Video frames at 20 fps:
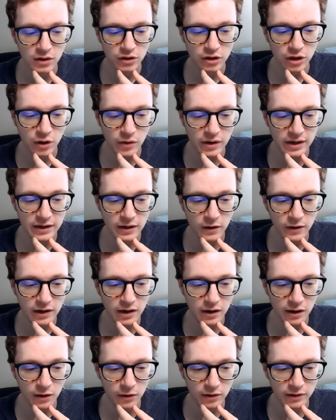Kohei
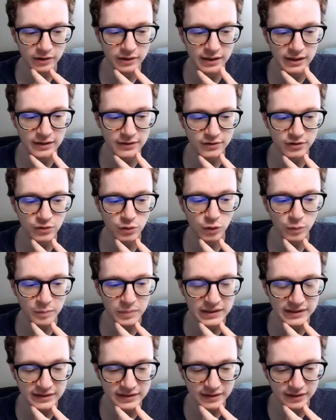Arihara, and
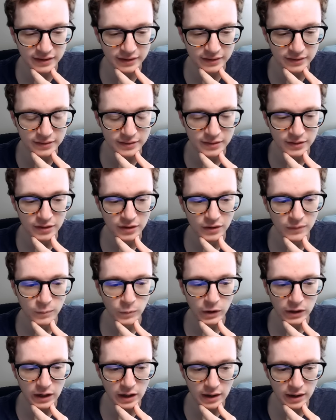Tukupita
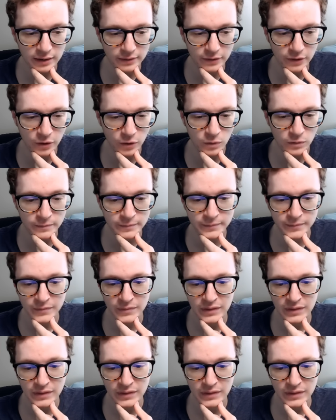Marcano.